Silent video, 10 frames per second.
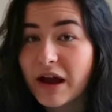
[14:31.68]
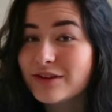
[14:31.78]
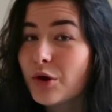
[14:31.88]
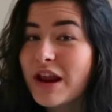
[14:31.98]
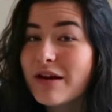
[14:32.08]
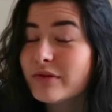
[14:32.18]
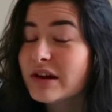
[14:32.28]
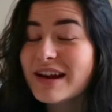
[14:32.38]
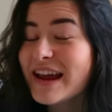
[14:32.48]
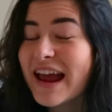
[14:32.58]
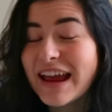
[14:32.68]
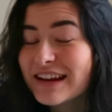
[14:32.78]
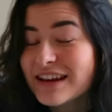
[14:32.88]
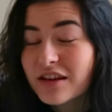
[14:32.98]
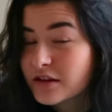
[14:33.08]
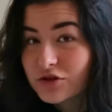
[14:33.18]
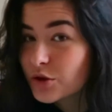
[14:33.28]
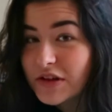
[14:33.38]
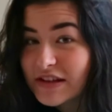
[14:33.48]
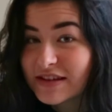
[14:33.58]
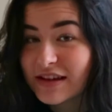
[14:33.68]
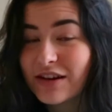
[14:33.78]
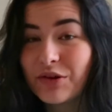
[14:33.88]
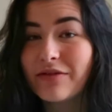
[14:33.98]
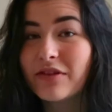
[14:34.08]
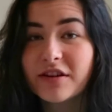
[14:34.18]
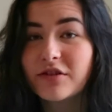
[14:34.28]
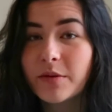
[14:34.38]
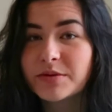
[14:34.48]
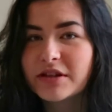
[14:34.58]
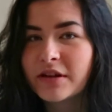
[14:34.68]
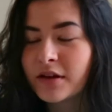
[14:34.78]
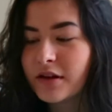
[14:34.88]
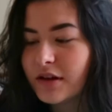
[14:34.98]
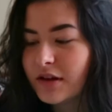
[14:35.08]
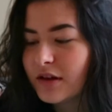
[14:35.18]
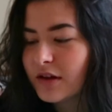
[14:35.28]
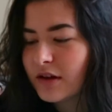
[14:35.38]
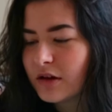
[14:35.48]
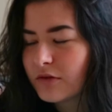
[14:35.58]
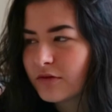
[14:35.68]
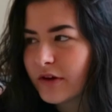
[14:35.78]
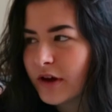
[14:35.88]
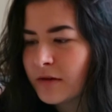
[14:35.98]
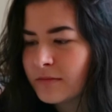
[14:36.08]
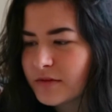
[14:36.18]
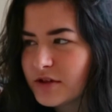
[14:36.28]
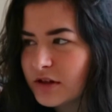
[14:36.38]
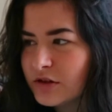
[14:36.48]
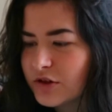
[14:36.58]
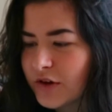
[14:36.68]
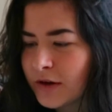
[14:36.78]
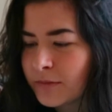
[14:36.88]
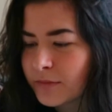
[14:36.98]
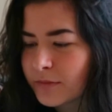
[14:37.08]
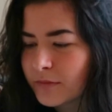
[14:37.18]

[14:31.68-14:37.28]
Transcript: I don't have any other choice. I don't have another option. Fine, she can join.